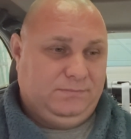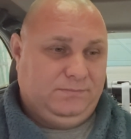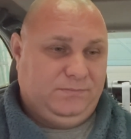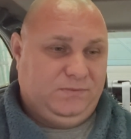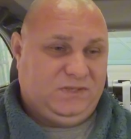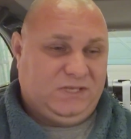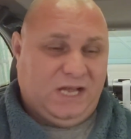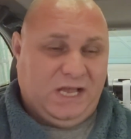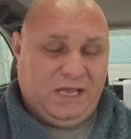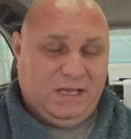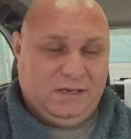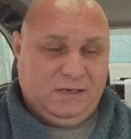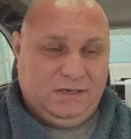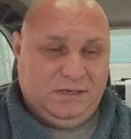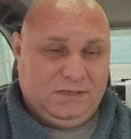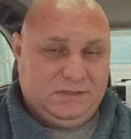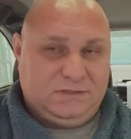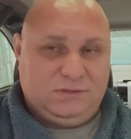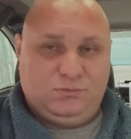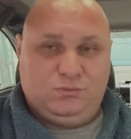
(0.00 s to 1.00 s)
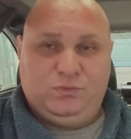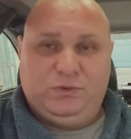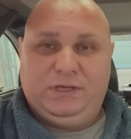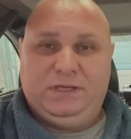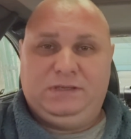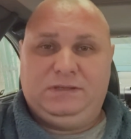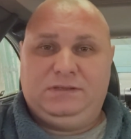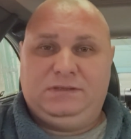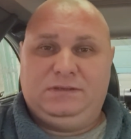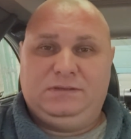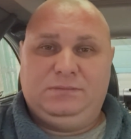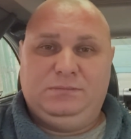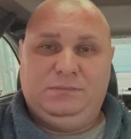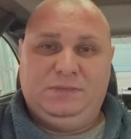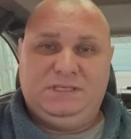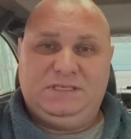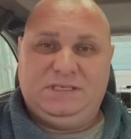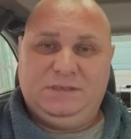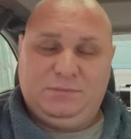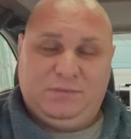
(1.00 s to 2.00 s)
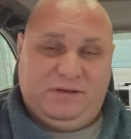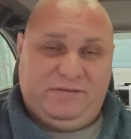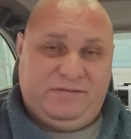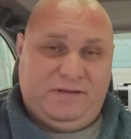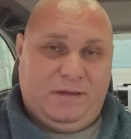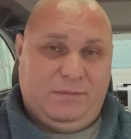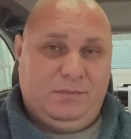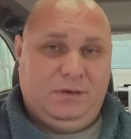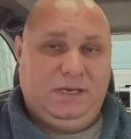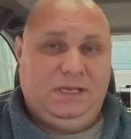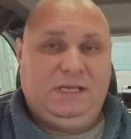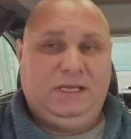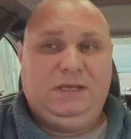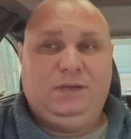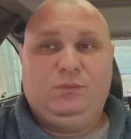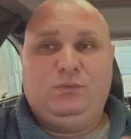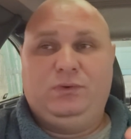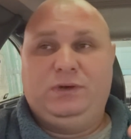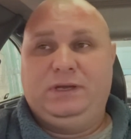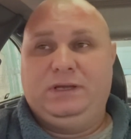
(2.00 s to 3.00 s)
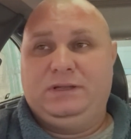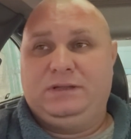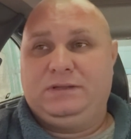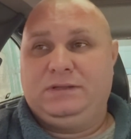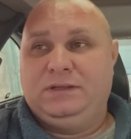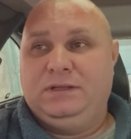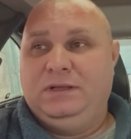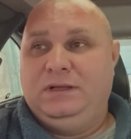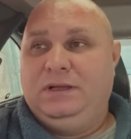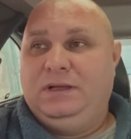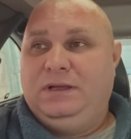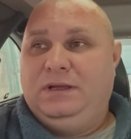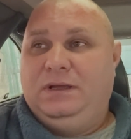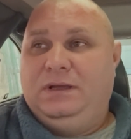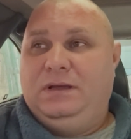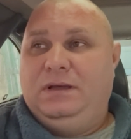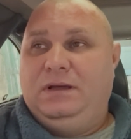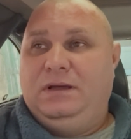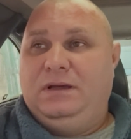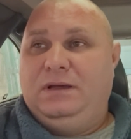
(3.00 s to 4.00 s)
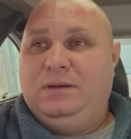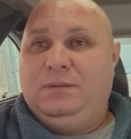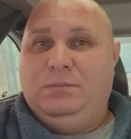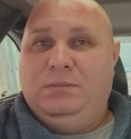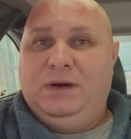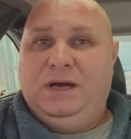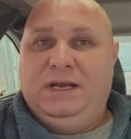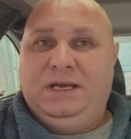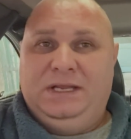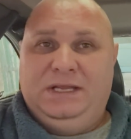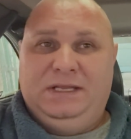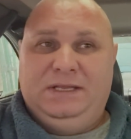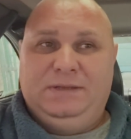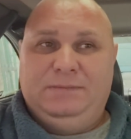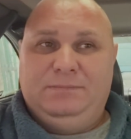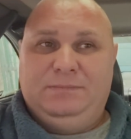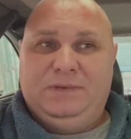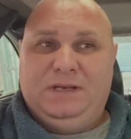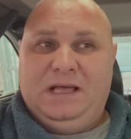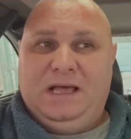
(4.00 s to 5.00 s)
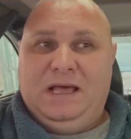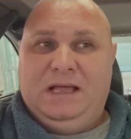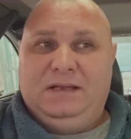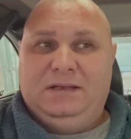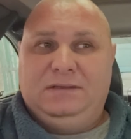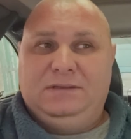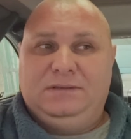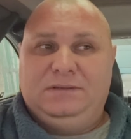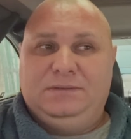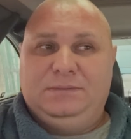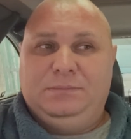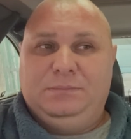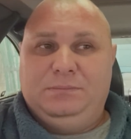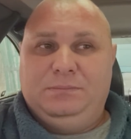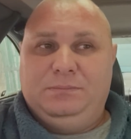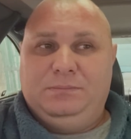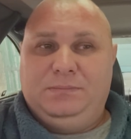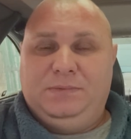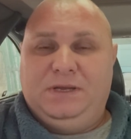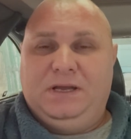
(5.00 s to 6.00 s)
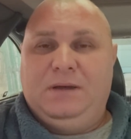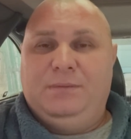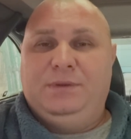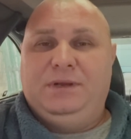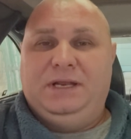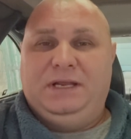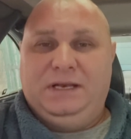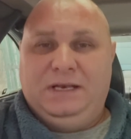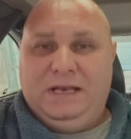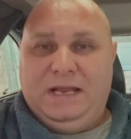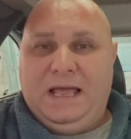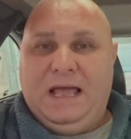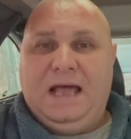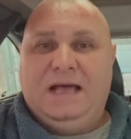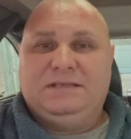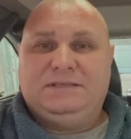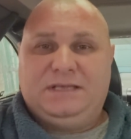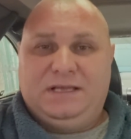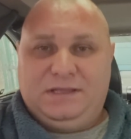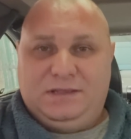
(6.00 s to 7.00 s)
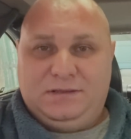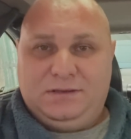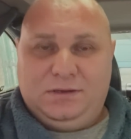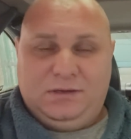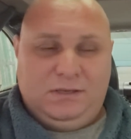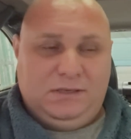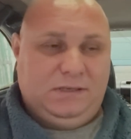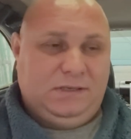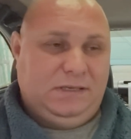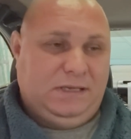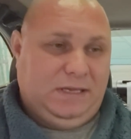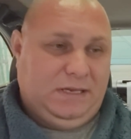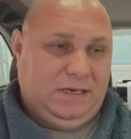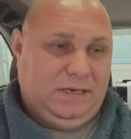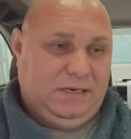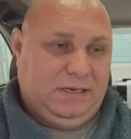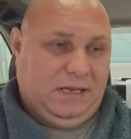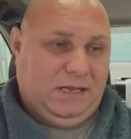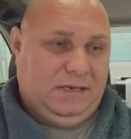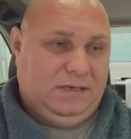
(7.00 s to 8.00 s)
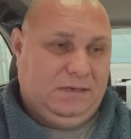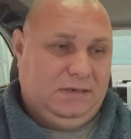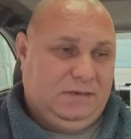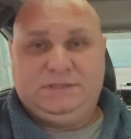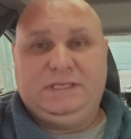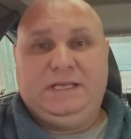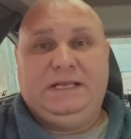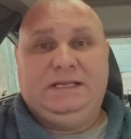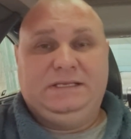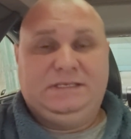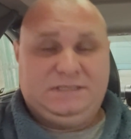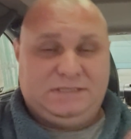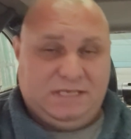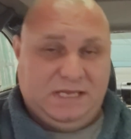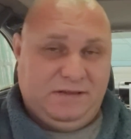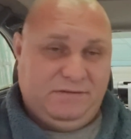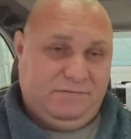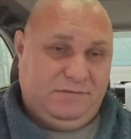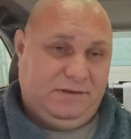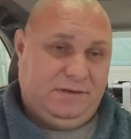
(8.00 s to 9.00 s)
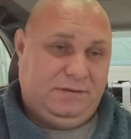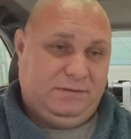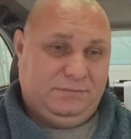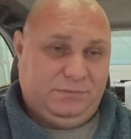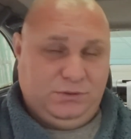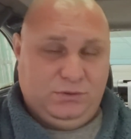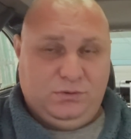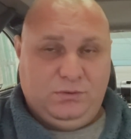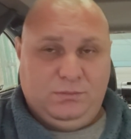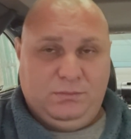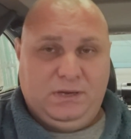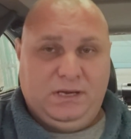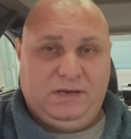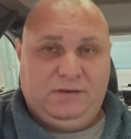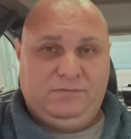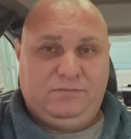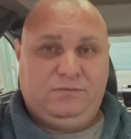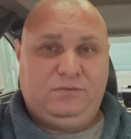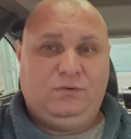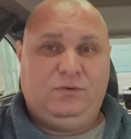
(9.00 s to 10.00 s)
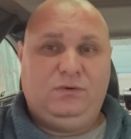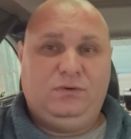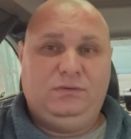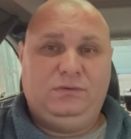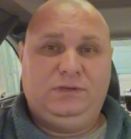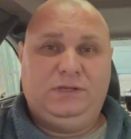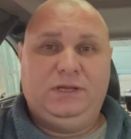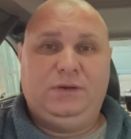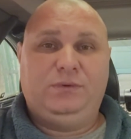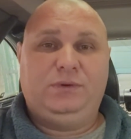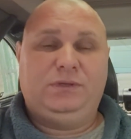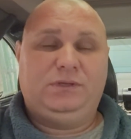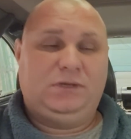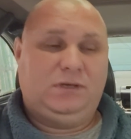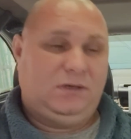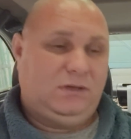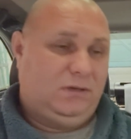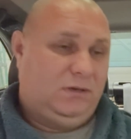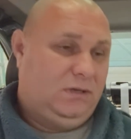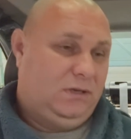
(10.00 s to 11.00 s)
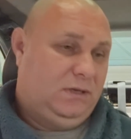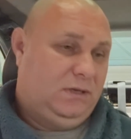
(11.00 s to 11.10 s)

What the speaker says: tiredness, with missing my family, with money not coming in as I thought, and saving money for their return.